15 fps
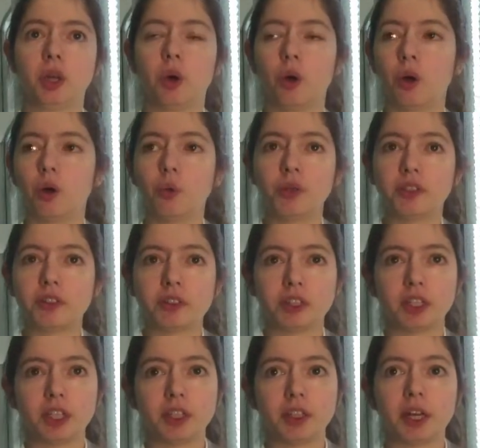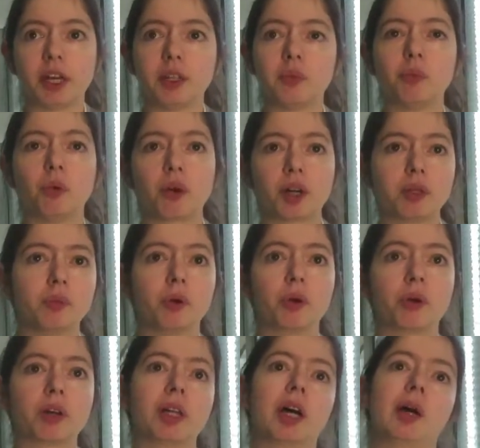Uh, we see that more and
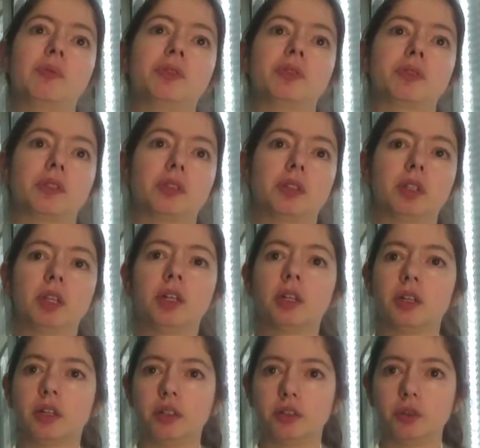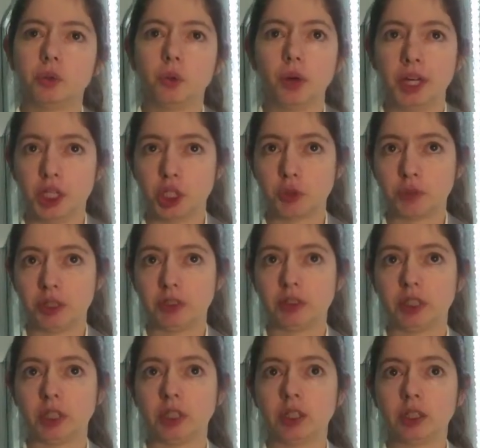more labs do
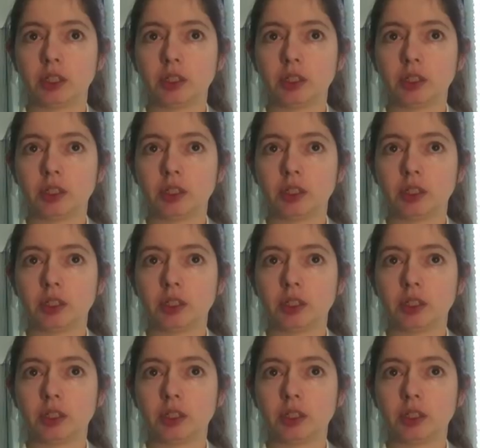HPC.